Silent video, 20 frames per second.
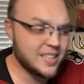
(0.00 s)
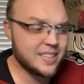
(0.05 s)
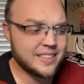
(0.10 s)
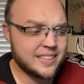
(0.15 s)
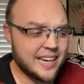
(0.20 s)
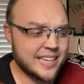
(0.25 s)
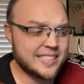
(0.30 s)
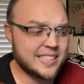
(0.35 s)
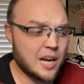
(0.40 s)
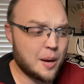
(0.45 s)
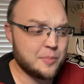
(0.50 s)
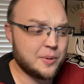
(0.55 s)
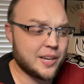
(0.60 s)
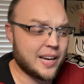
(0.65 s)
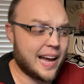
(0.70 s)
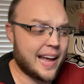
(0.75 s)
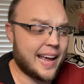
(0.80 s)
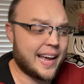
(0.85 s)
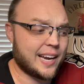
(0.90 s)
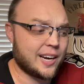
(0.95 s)
Next up, you
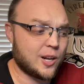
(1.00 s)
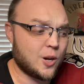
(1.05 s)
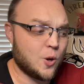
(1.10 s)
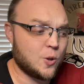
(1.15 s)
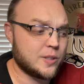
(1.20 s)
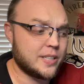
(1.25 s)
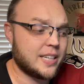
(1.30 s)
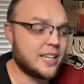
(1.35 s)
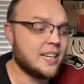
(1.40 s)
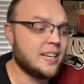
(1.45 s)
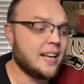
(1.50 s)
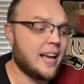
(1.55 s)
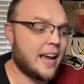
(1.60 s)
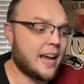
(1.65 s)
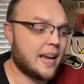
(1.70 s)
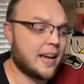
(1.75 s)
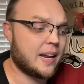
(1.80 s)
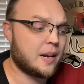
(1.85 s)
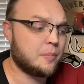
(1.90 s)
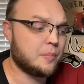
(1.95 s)
got Hannah Goldie
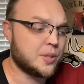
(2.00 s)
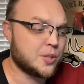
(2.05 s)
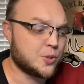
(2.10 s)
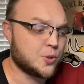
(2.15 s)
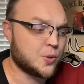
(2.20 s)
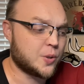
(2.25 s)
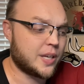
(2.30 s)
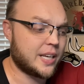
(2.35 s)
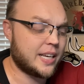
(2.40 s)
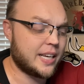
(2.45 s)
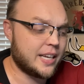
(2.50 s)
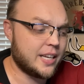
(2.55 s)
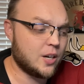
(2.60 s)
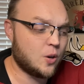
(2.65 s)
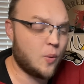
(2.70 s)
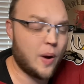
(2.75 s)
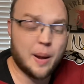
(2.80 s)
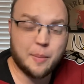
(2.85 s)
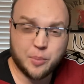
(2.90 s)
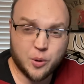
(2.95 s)
and Mizuki
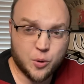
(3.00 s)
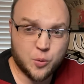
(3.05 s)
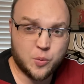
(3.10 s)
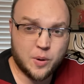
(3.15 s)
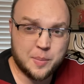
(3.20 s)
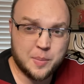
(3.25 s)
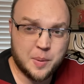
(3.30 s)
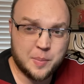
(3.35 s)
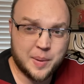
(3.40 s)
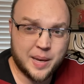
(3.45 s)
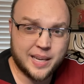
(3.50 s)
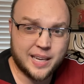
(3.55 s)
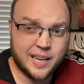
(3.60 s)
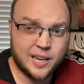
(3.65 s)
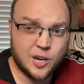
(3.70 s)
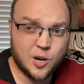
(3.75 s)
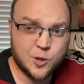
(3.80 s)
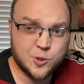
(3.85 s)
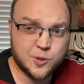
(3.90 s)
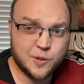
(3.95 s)
Inoue, both women making
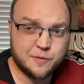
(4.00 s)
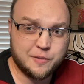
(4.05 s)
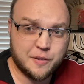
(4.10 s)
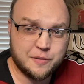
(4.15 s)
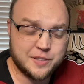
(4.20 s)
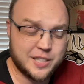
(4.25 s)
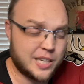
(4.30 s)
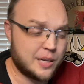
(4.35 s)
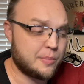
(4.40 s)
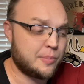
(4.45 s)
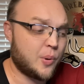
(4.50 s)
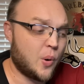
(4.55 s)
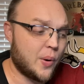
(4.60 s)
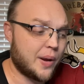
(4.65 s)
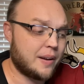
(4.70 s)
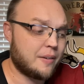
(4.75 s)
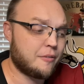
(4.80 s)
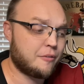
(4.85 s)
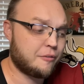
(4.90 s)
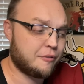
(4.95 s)

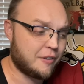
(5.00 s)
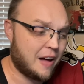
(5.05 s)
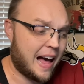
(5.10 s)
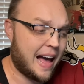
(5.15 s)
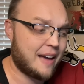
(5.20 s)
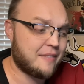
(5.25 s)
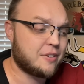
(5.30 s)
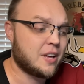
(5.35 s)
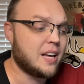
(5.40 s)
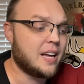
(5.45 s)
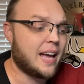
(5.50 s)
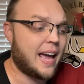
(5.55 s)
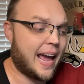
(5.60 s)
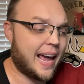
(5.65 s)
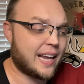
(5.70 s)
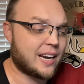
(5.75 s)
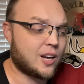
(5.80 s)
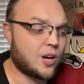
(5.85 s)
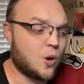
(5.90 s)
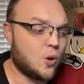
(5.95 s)
115.5.
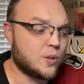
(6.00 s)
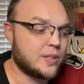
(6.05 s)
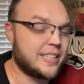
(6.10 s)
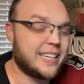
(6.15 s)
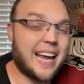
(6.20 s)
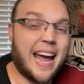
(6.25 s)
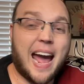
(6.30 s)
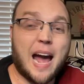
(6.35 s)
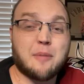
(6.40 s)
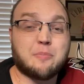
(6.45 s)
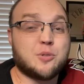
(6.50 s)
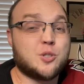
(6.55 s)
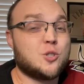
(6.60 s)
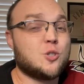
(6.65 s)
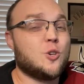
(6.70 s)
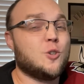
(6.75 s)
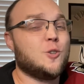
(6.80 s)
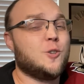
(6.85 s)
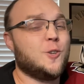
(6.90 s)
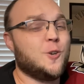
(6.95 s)
Hannah Goldie
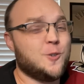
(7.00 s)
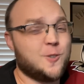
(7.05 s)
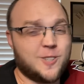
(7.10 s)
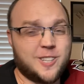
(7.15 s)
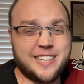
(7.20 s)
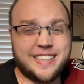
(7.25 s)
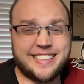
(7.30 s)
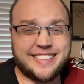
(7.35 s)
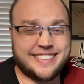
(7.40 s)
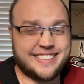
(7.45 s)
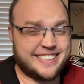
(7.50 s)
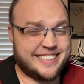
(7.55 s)
absolutely...